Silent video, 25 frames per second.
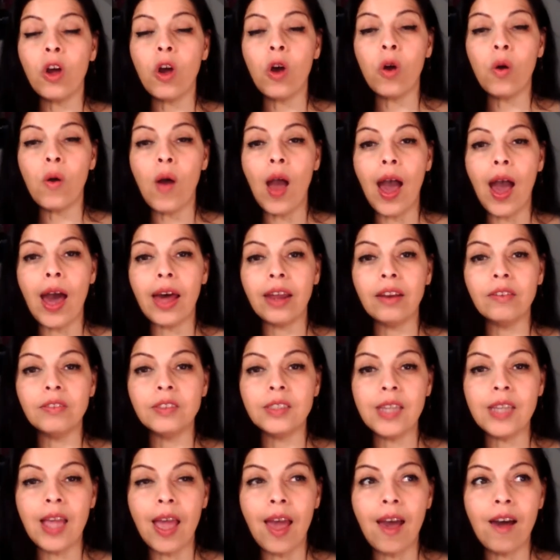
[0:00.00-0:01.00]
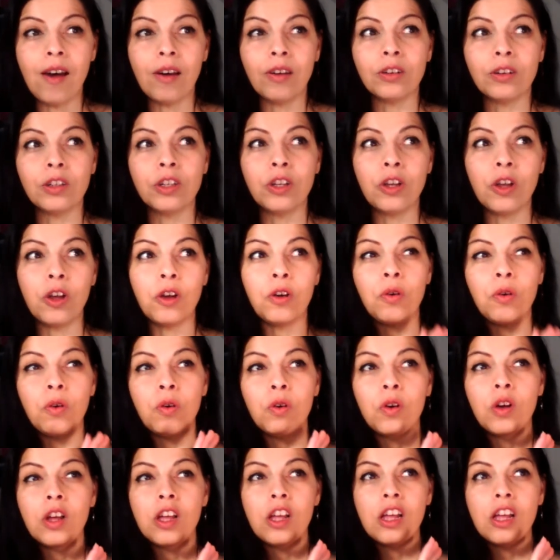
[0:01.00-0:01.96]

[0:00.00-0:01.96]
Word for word: Go um, not just out of